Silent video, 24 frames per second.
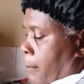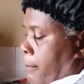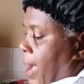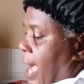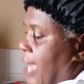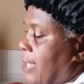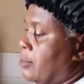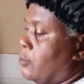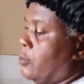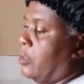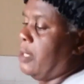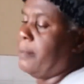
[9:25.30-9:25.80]

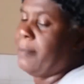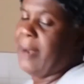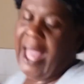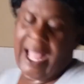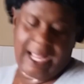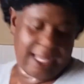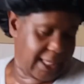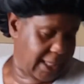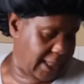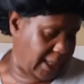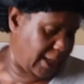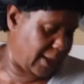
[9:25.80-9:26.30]
back to the
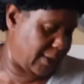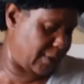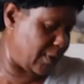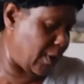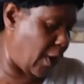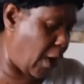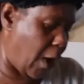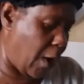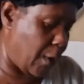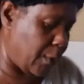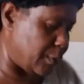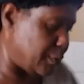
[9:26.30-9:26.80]
black cake
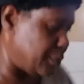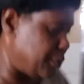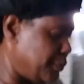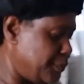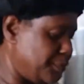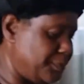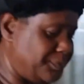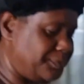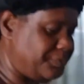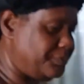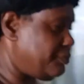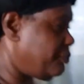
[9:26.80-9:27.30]
now.
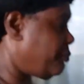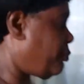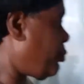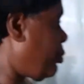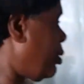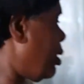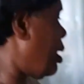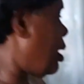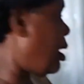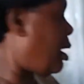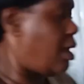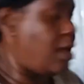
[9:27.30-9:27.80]

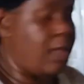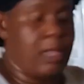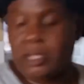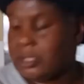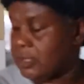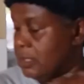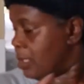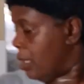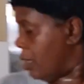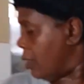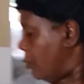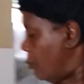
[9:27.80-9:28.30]

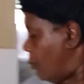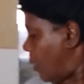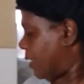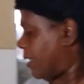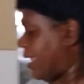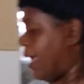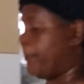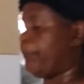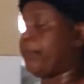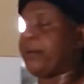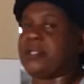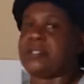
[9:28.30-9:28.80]
So, what
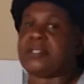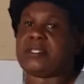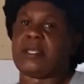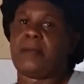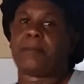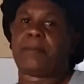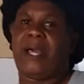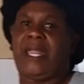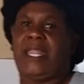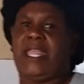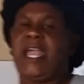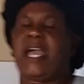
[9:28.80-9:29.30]
happened?
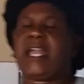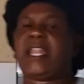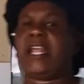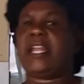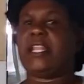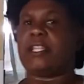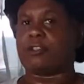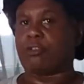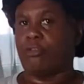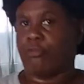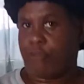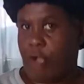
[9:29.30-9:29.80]
Somebody had
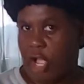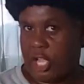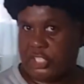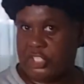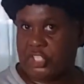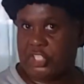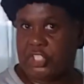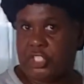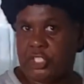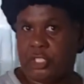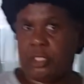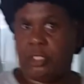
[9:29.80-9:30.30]
a little
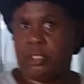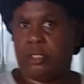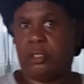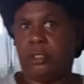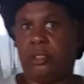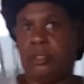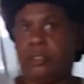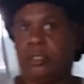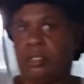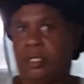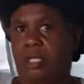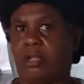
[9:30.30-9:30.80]
rush,
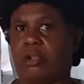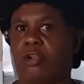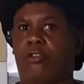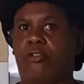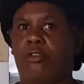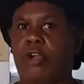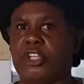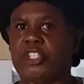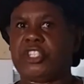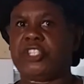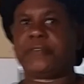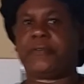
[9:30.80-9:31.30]
like a
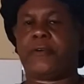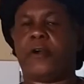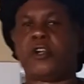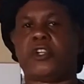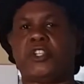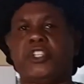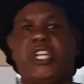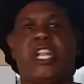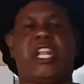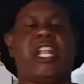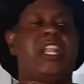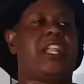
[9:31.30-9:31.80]
rush
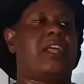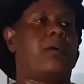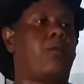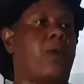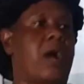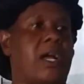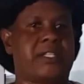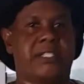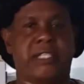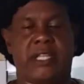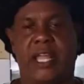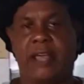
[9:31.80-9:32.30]
function, and they
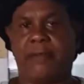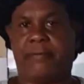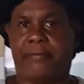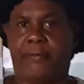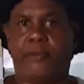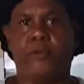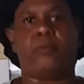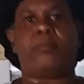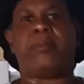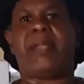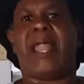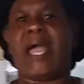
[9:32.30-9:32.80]
wanted a
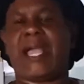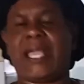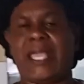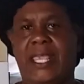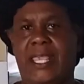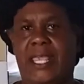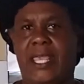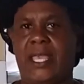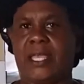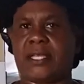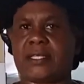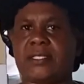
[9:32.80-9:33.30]
few black
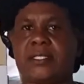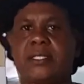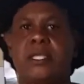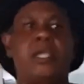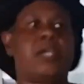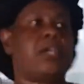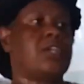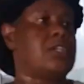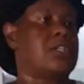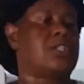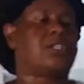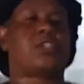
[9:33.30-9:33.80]
cakes.
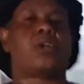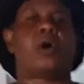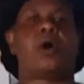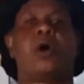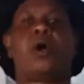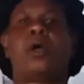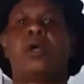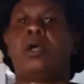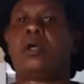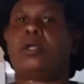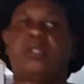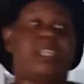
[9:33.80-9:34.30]
So,
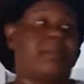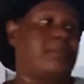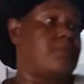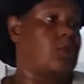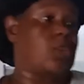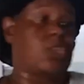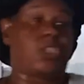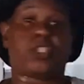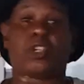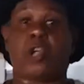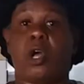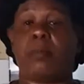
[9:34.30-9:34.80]
them
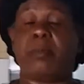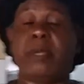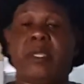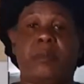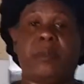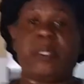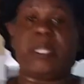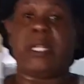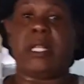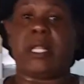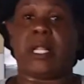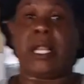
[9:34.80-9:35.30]
just come
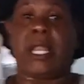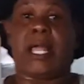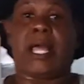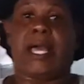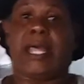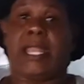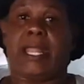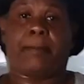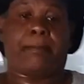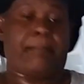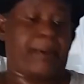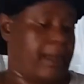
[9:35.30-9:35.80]
in with a little
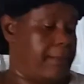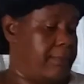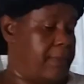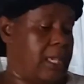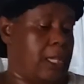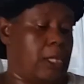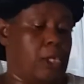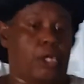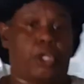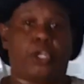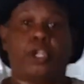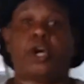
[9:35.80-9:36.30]
order for
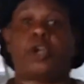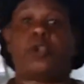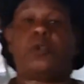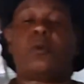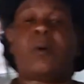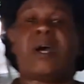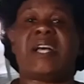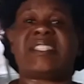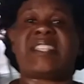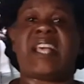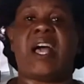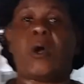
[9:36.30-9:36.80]
me. You don't
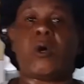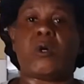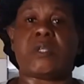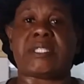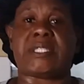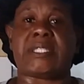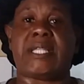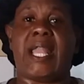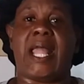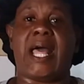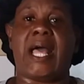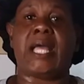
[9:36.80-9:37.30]
know as a
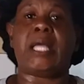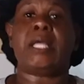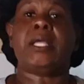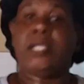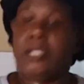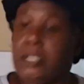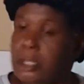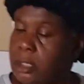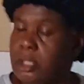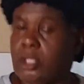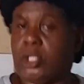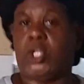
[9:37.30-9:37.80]
hustler,
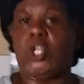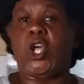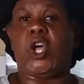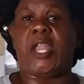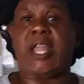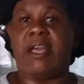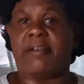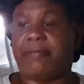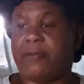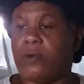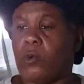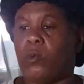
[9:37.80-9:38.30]
you
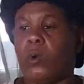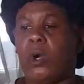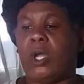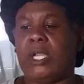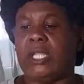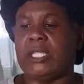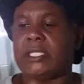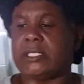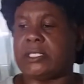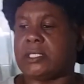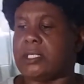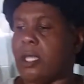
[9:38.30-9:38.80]
don't have to
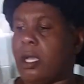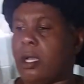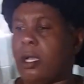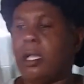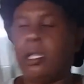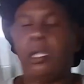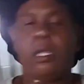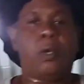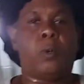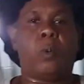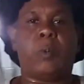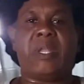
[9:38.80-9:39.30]
hold it. So,
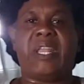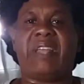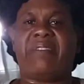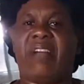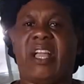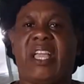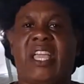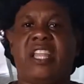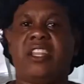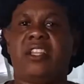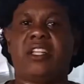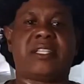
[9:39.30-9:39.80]
we
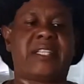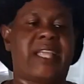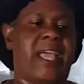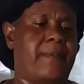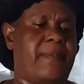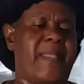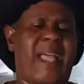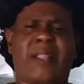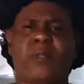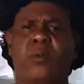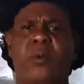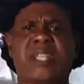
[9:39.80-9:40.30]
never get no
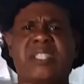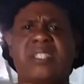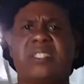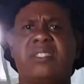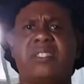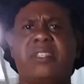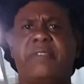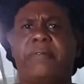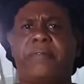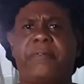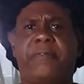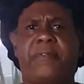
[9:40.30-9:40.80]
time. That
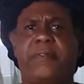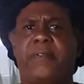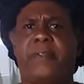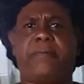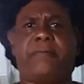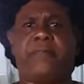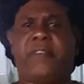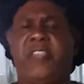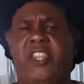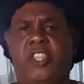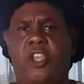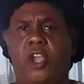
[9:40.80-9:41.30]
wasn't the
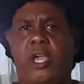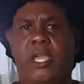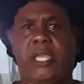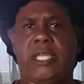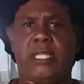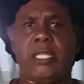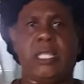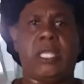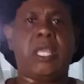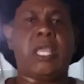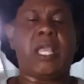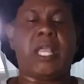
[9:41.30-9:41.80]

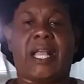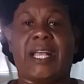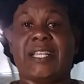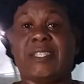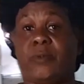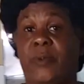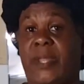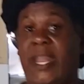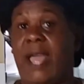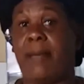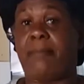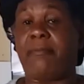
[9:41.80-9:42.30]
videoing.
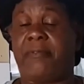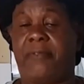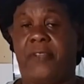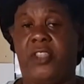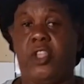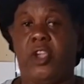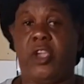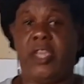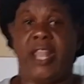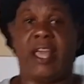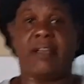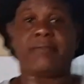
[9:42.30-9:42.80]
Because when I'm
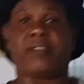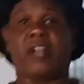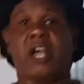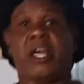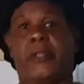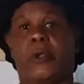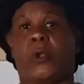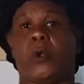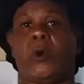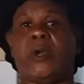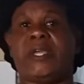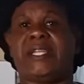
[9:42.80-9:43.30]
videoing, I've
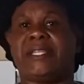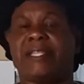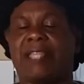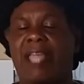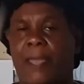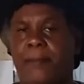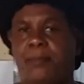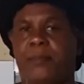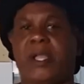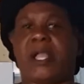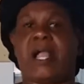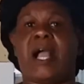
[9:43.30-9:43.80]
got to go in
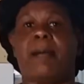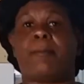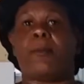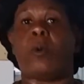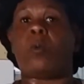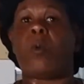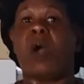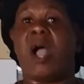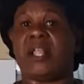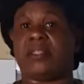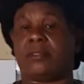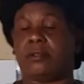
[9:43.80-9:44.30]
depth because
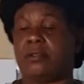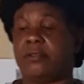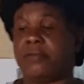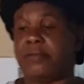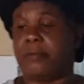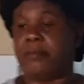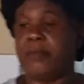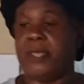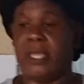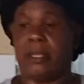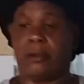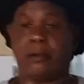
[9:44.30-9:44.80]
I want
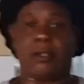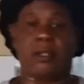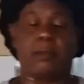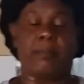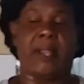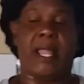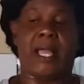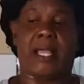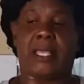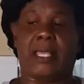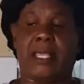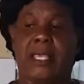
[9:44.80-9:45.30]
to bake on a
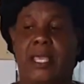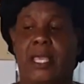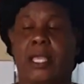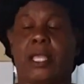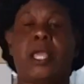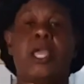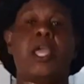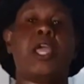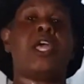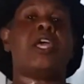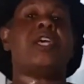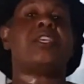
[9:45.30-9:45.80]
black cake.
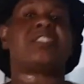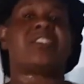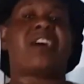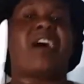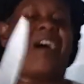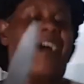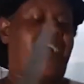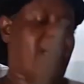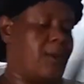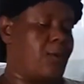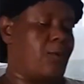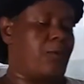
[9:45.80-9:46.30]
So
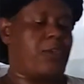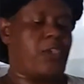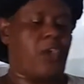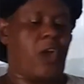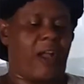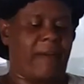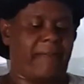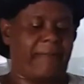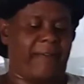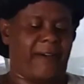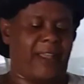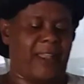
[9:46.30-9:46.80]
all you who
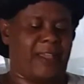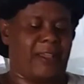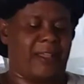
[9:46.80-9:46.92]
are